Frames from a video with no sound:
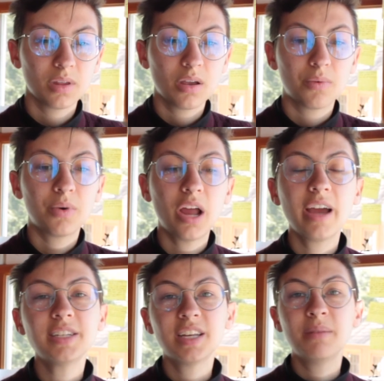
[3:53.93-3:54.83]
When
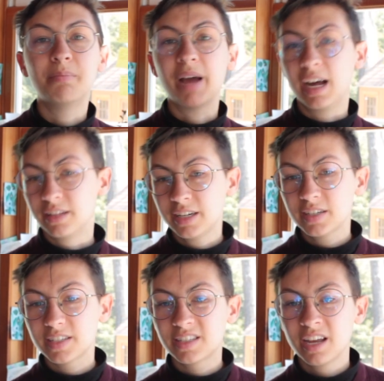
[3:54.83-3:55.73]
I say
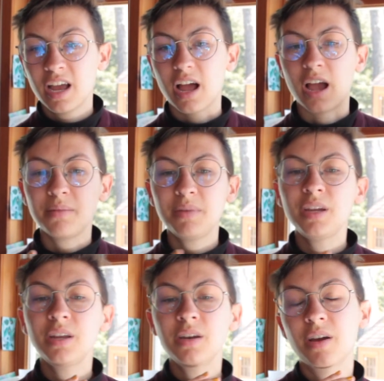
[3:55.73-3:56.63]
balance,
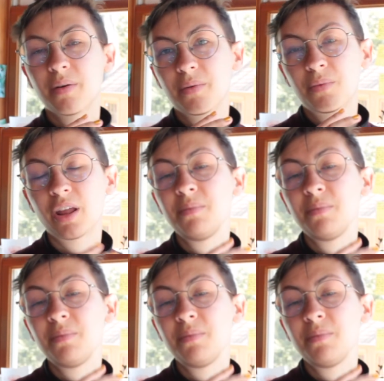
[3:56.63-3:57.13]
what